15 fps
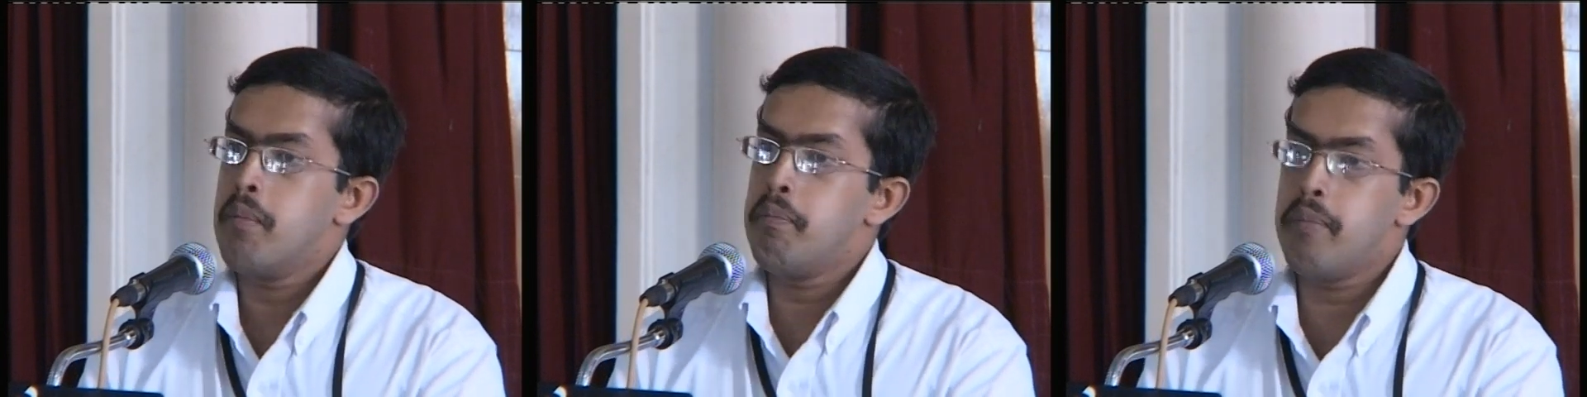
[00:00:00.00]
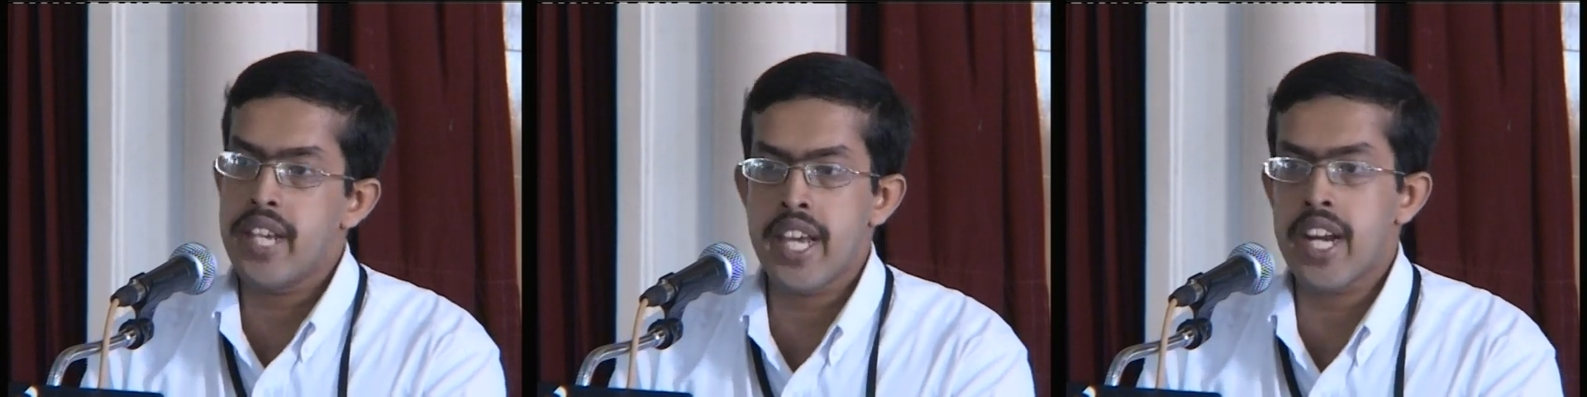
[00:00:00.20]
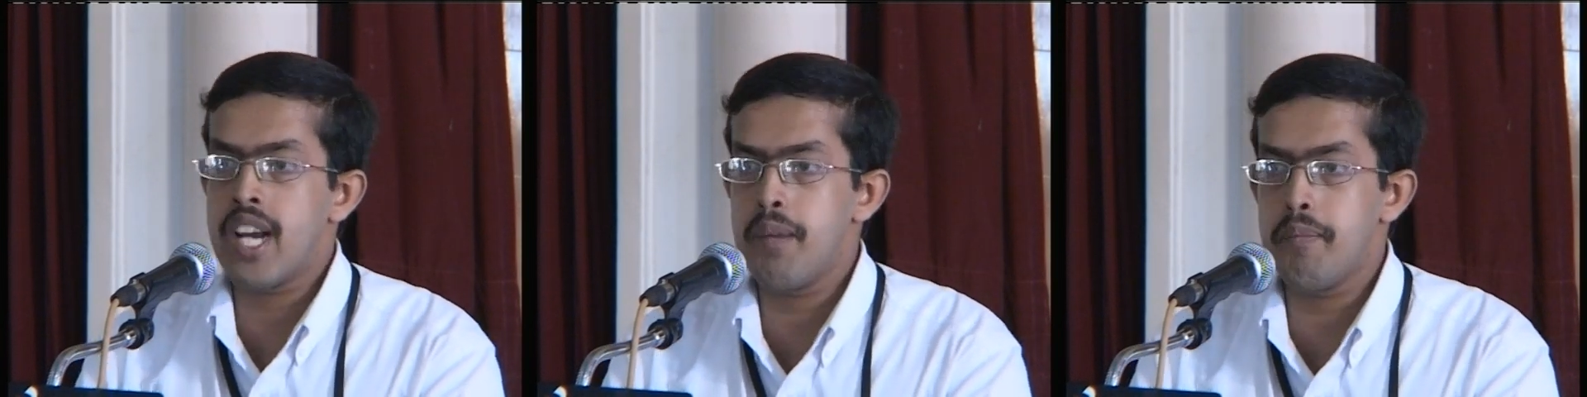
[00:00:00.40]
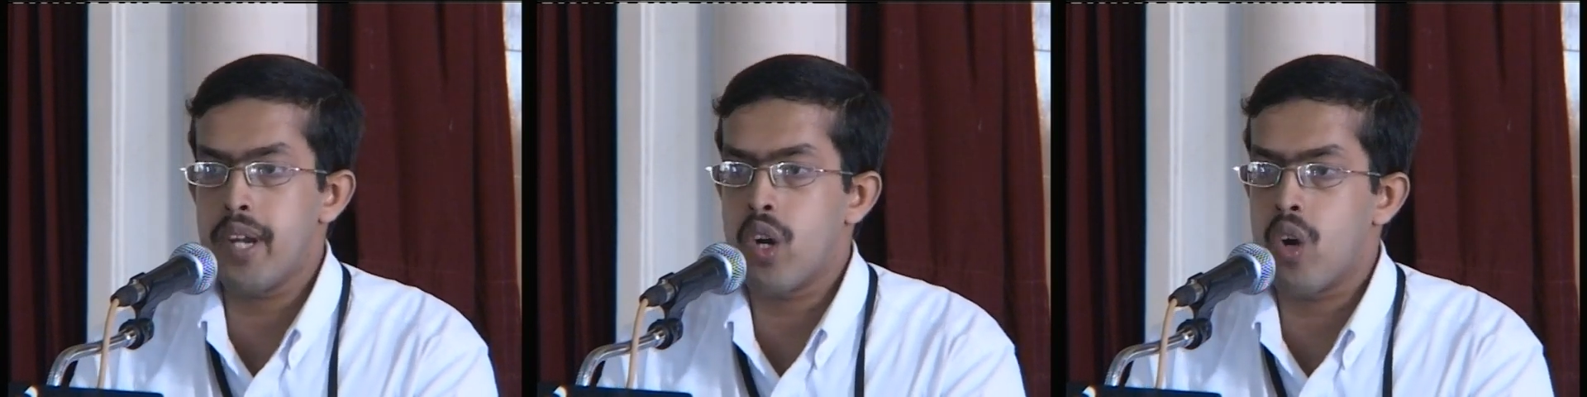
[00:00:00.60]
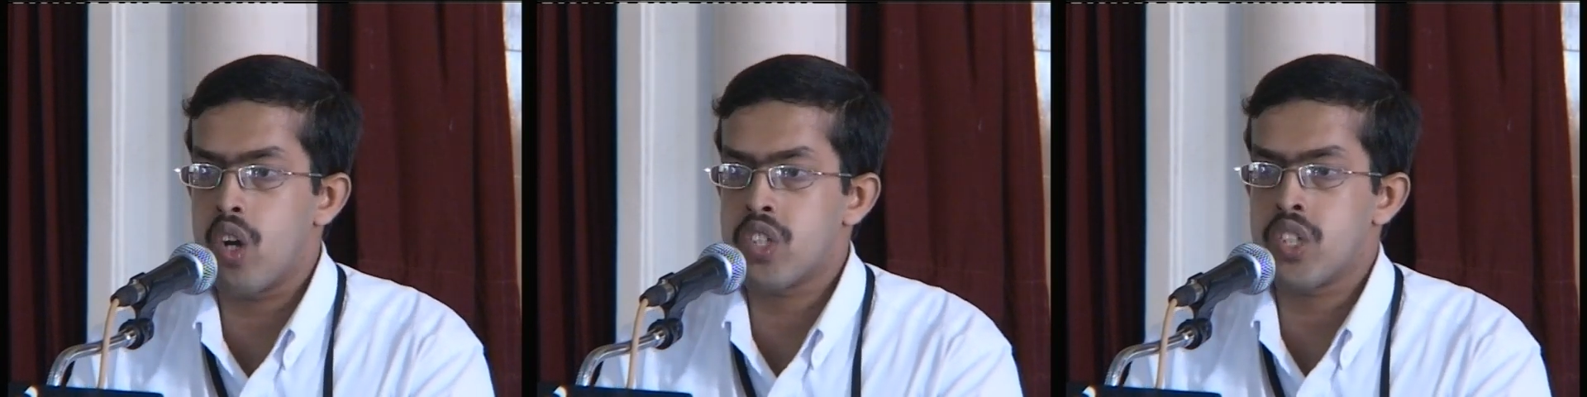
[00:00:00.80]
merely
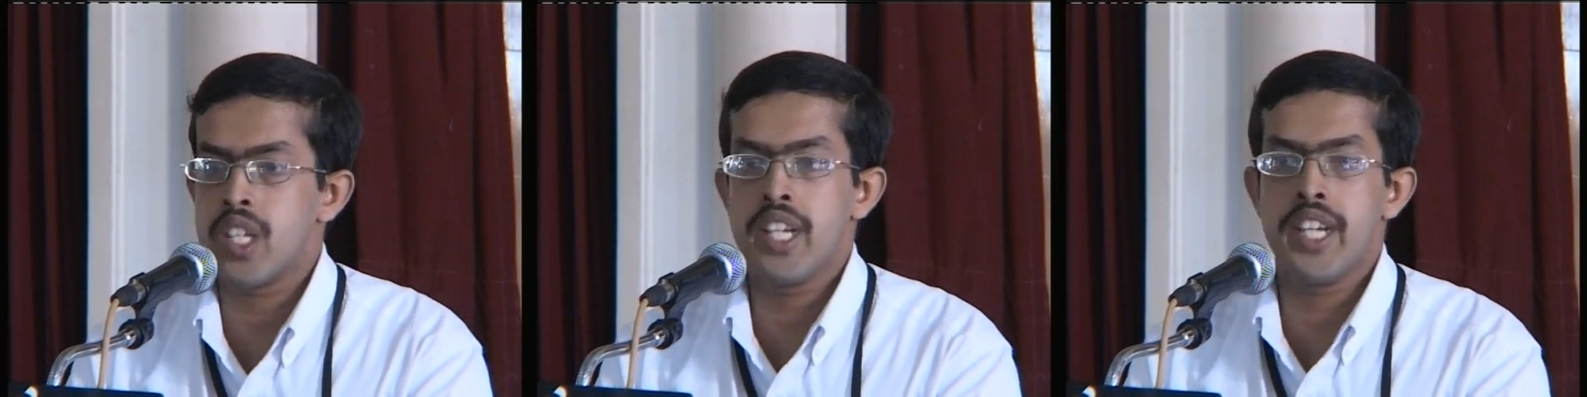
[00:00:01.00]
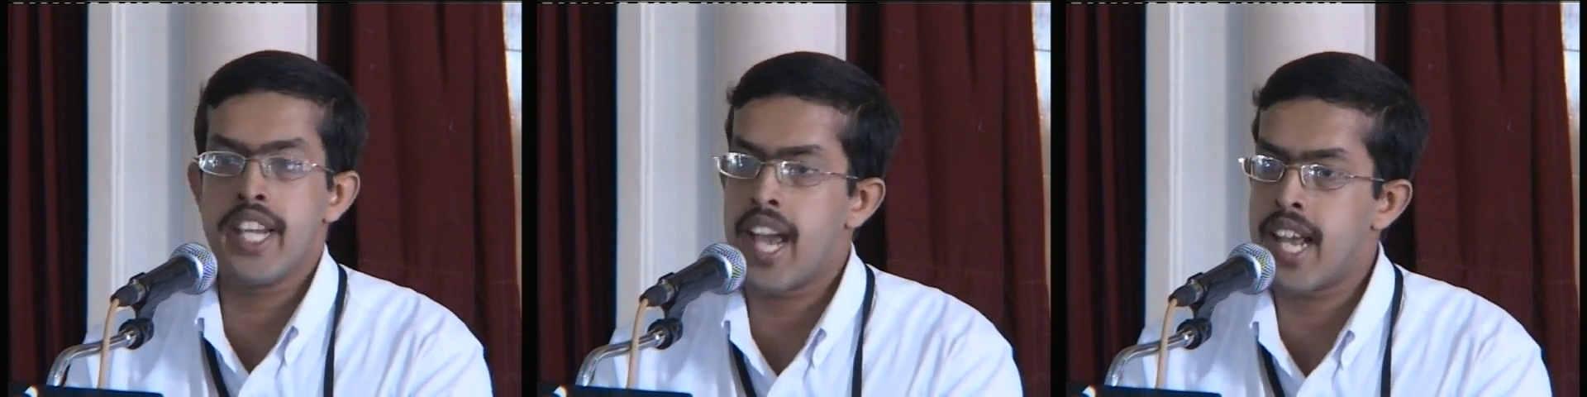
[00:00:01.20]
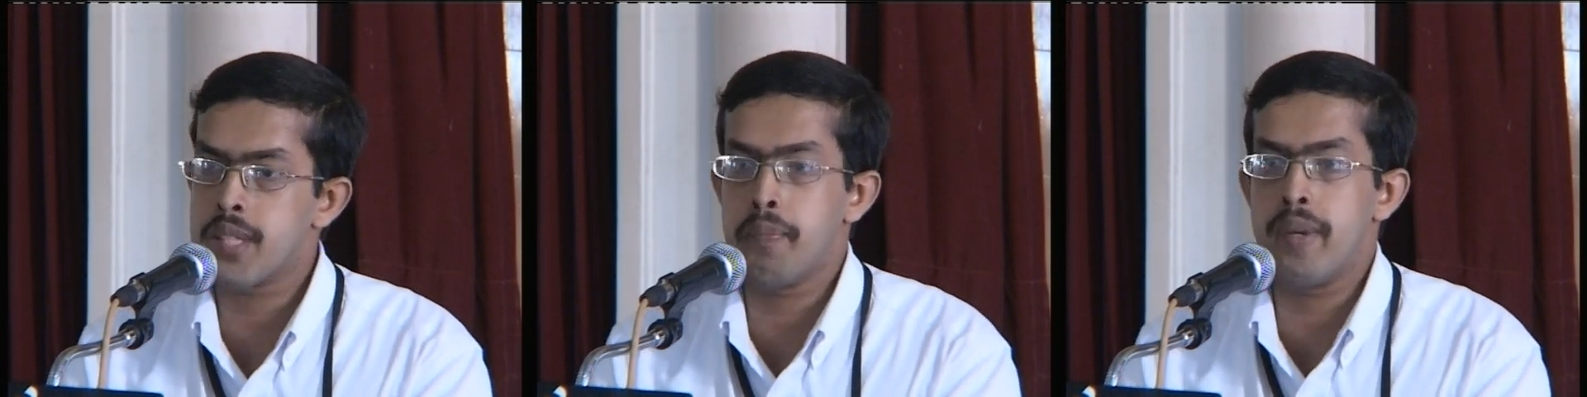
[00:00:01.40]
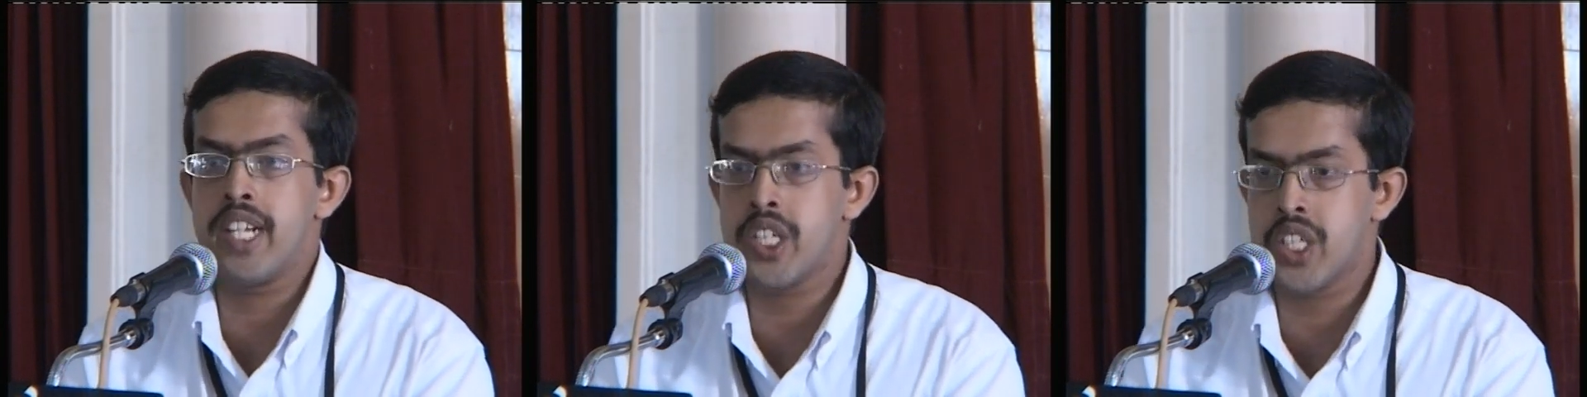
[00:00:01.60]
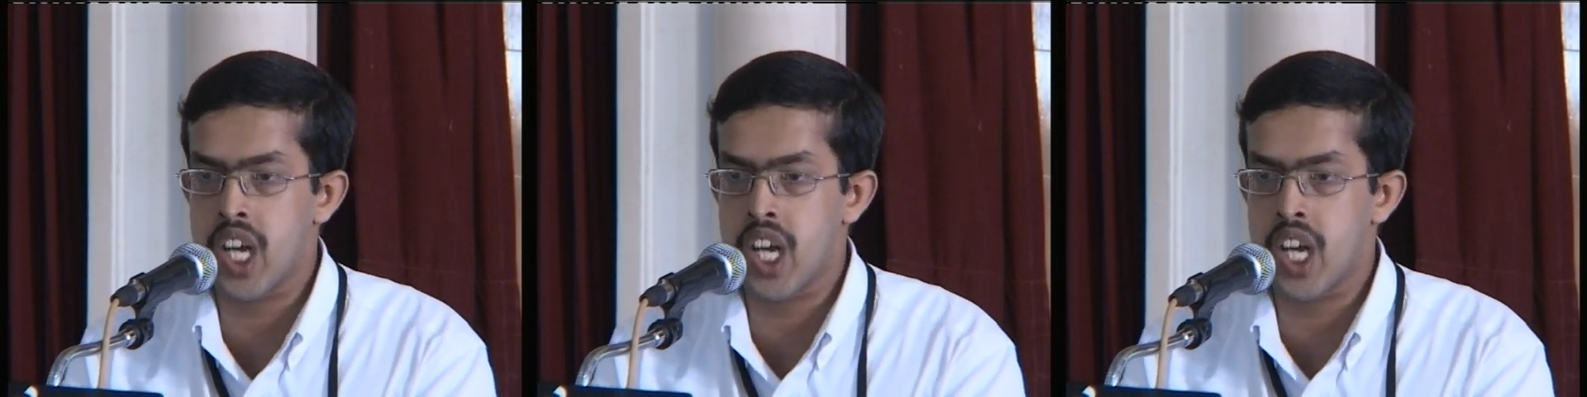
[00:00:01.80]
because he has been